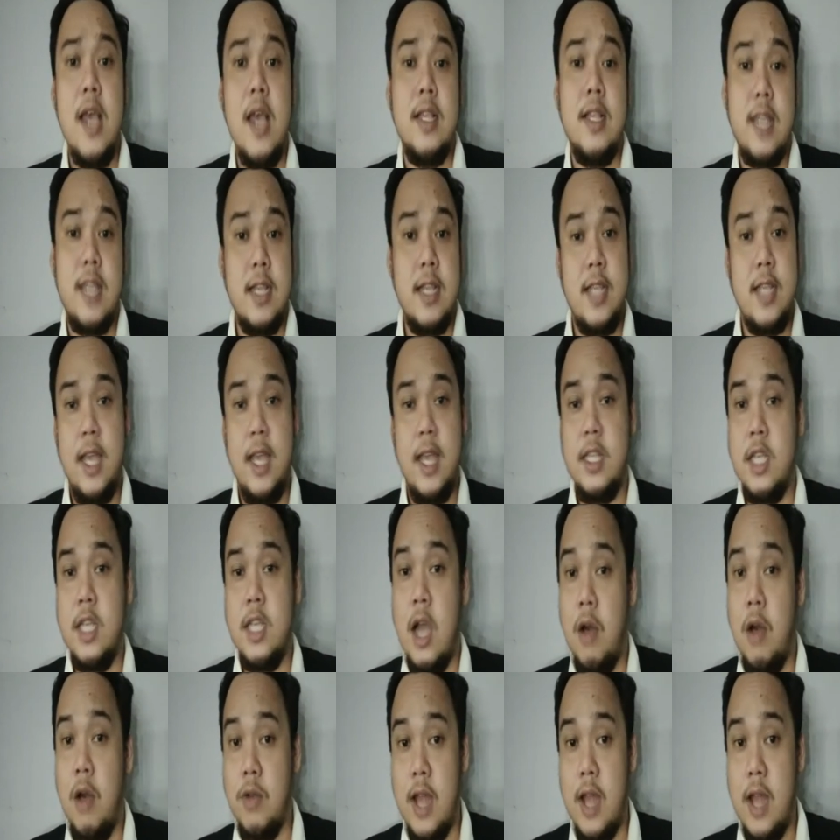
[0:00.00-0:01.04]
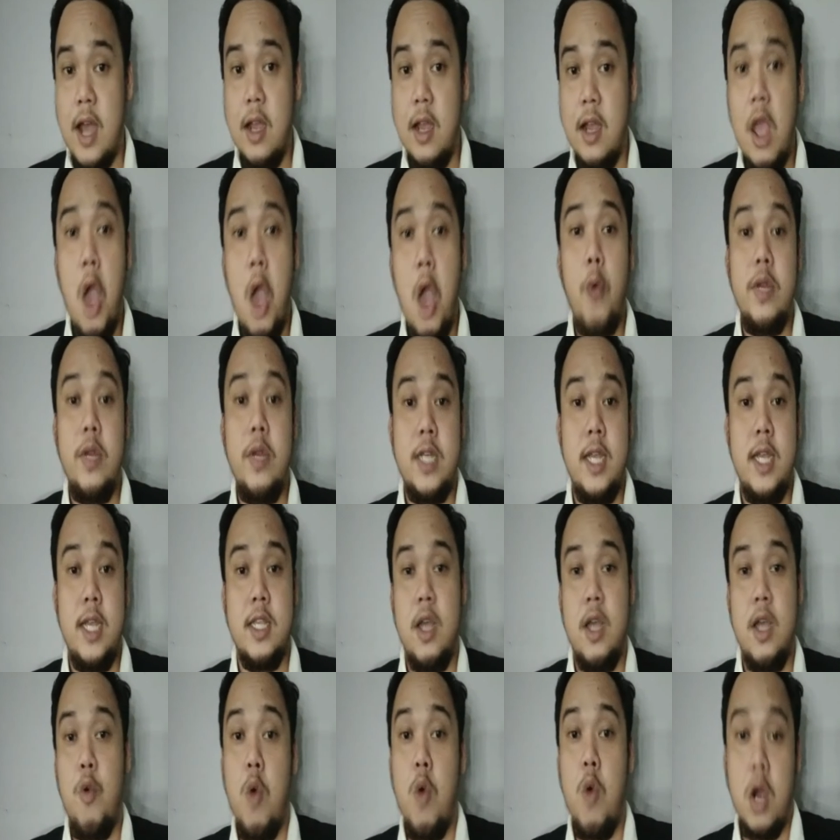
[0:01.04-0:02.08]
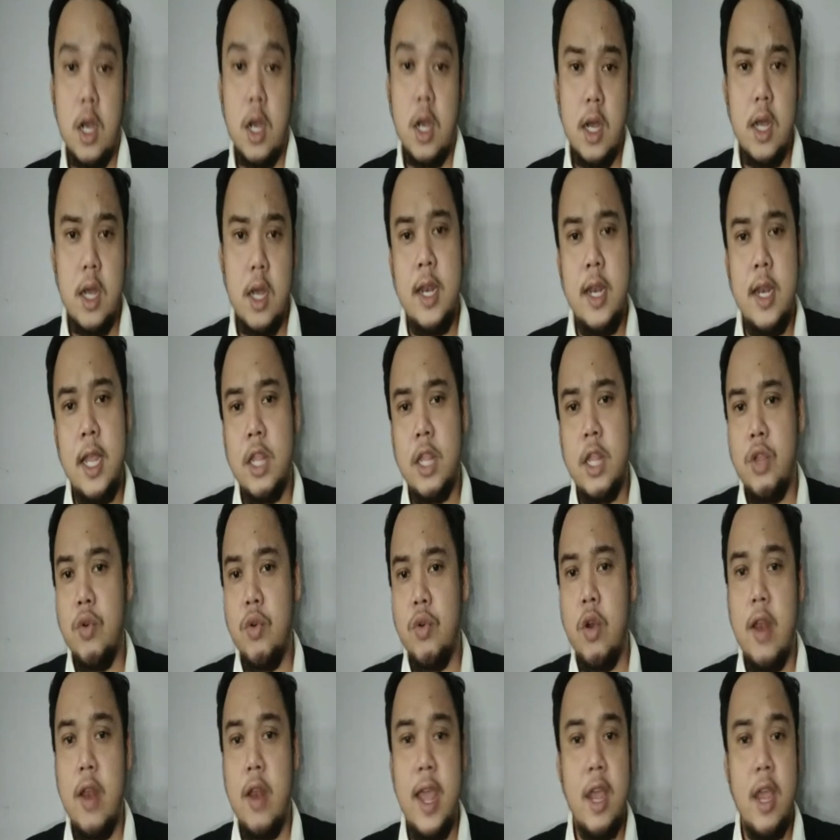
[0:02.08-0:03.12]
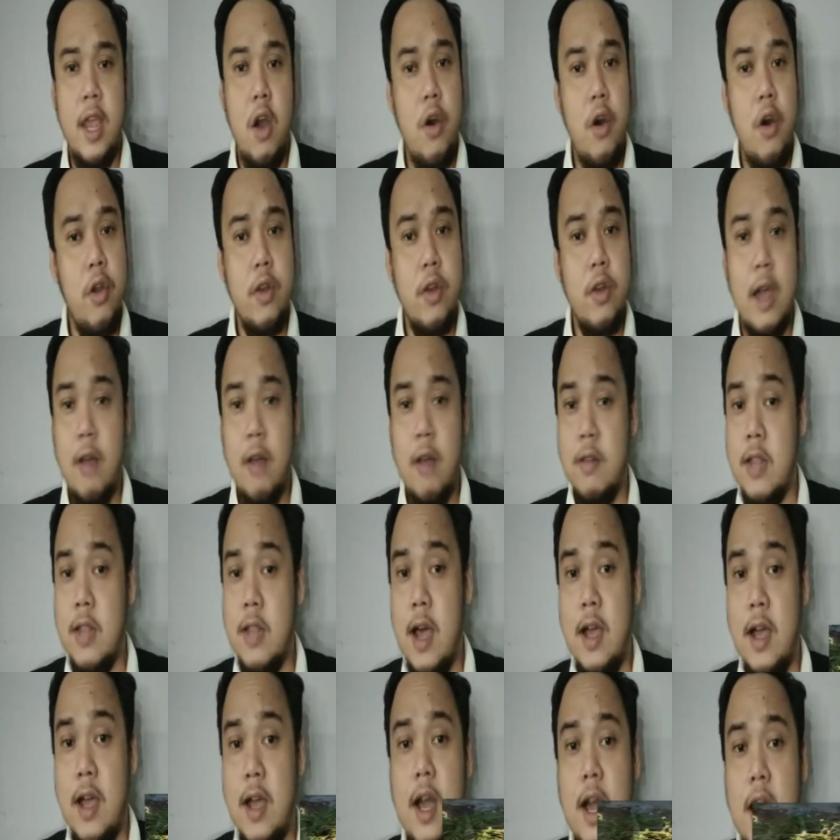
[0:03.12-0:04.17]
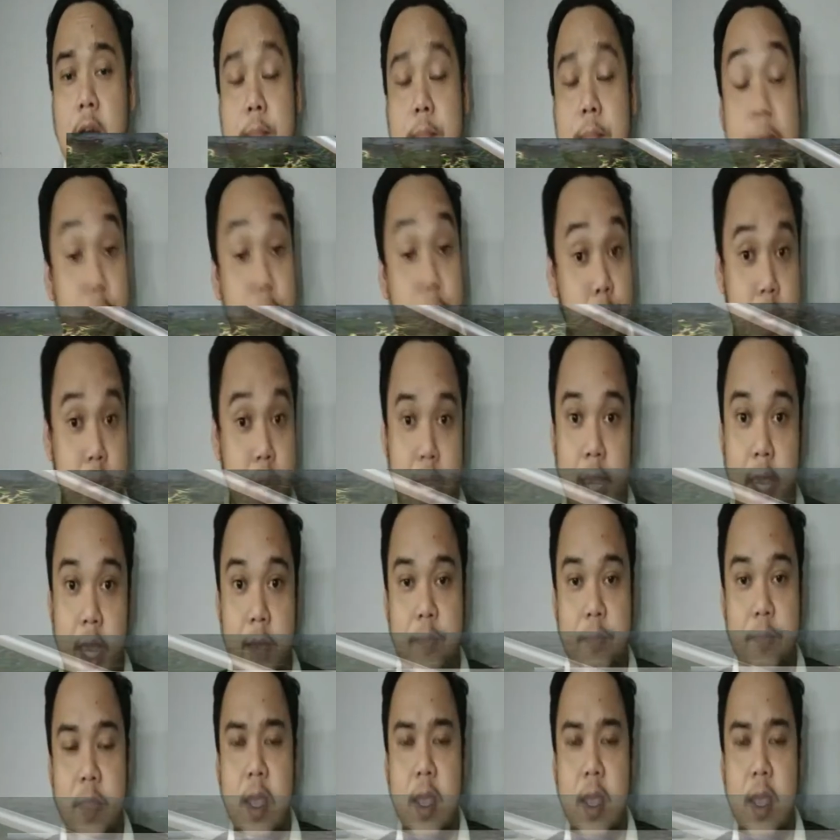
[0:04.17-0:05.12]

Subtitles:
such as cow dung, which is a worker need to collect all cow dung manually.